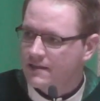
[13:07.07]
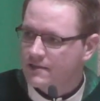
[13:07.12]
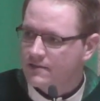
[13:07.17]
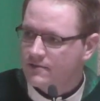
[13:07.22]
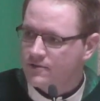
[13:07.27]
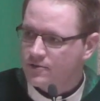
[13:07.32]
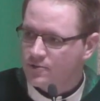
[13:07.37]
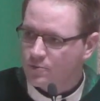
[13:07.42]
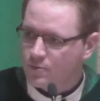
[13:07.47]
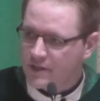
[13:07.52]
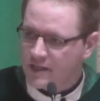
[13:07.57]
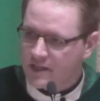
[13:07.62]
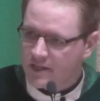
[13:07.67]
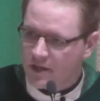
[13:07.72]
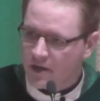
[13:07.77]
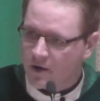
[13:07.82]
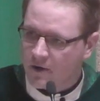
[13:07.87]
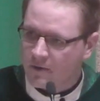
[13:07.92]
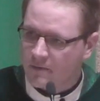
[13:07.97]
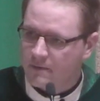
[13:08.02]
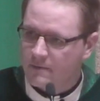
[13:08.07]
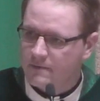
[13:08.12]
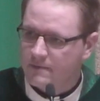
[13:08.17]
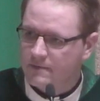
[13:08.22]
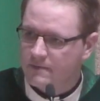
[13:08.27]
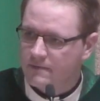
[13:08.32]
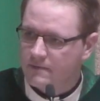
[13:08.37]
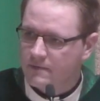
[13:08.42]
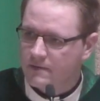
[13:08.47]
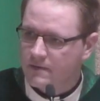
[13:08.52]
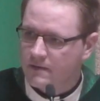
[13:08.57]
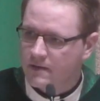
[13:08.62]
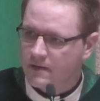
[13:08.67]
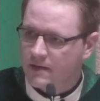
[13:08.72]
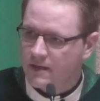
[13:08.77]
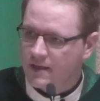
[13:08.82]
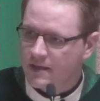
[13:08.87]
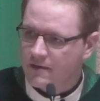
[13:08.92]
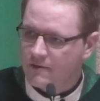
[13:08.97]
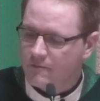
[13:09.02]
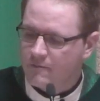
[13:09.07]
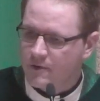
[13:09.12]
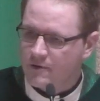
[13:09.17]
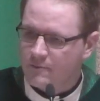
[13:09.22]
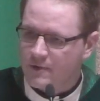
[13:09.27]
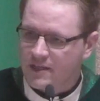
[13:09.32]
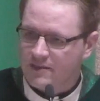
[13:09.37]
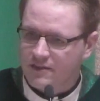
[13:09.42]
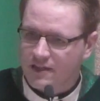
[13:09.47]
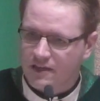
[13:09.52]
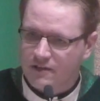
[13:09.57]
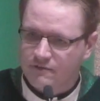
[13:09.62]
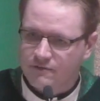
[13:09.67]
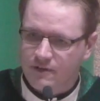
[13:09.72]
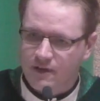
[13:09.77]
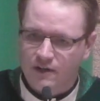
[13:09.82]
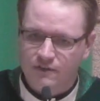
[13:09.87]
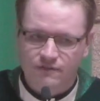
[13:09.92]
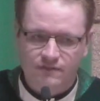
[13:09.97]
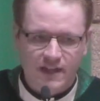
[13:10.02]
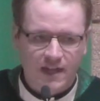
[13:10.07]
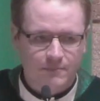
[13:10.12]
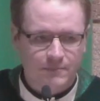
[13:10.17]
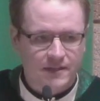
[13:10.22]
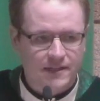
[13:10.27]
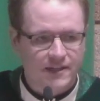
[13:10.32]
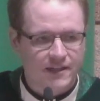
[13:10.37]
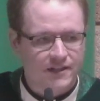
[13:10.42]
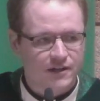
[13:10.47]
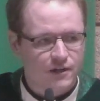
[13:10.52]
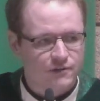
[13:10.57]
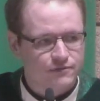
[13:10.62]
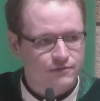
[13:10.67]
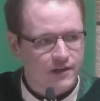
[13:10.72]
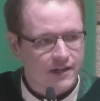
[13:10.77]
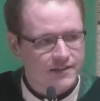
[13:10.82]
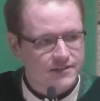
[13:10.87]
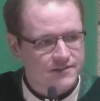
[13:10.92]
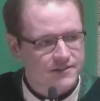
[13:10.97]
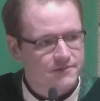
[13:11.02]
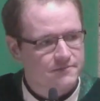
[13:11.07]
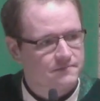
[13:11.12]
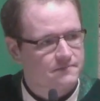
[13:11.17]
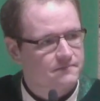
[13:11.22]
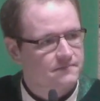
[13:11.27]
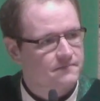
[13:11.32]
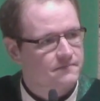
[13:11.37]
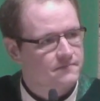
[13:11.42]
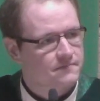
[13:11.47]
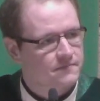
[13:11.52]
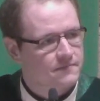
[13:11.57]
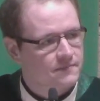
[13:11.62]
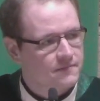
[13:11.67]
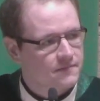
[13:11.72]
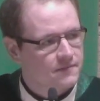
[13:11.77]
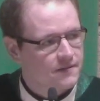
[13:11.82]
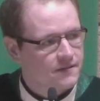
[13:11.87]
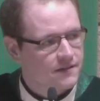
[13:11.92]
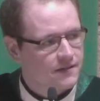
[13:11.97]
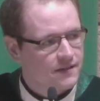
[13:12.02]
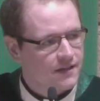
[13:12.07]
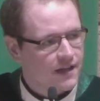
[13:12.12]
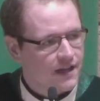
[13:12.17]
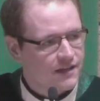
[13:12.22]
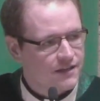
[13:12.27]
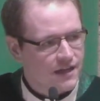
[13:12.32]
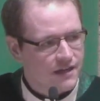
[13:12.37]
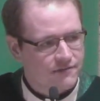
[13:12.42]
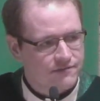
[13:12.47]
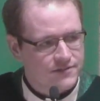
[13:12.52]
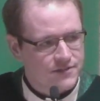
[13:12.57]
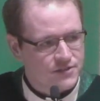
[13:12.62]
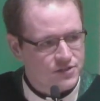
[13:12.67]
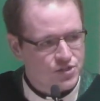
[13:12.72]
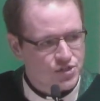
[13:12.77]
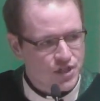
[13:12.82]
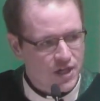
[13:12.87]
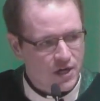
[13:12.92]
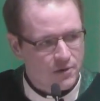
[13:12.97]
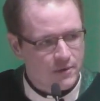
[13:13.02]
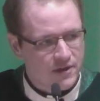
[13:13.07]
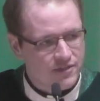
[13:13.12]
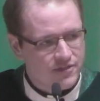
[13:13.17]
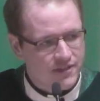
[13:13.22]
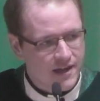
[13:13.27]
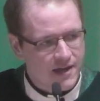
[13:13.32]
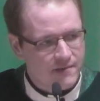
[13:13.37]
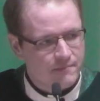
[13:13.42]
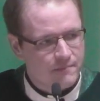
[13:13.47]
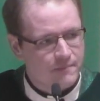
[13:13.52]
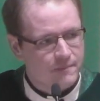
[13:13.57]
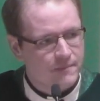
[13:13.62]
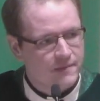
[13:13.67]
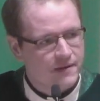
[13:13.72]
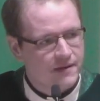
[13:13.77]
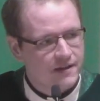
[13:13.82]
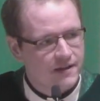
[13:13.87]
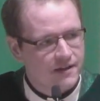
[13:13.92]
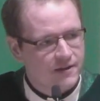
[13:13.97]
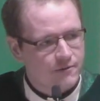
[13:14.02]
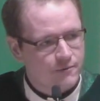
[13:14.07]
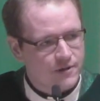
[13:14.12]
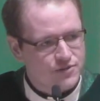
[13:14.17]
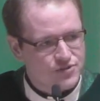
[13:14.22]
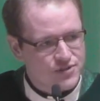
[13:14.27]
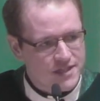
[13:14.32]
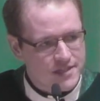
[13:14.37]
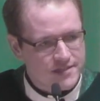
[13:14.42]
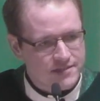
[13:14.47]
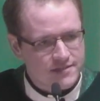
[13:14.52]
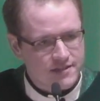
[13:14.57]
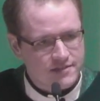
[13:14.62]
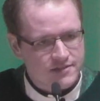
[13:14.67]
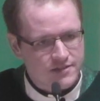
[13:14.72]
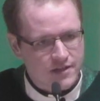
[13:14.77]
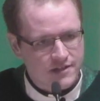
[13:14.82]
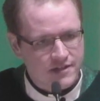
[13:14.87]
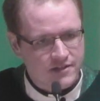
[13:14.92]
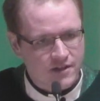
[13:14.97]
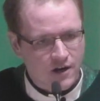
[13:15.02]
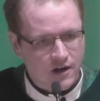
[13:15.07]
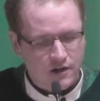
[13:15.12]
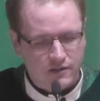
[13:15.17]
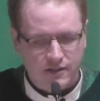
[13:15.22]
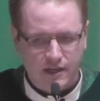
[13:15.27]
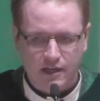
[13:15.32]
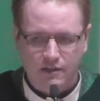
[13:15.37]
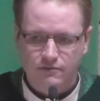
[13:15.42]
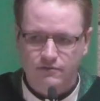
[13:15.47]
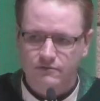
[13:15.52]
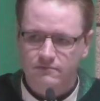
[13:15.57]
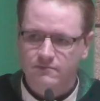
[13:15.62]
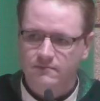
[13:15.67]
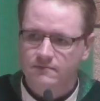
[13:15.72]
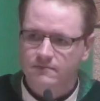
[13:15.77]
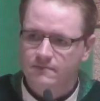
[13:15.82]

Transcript: Do we know when we love our family and our friends enough to share with them what Jesus has done in our life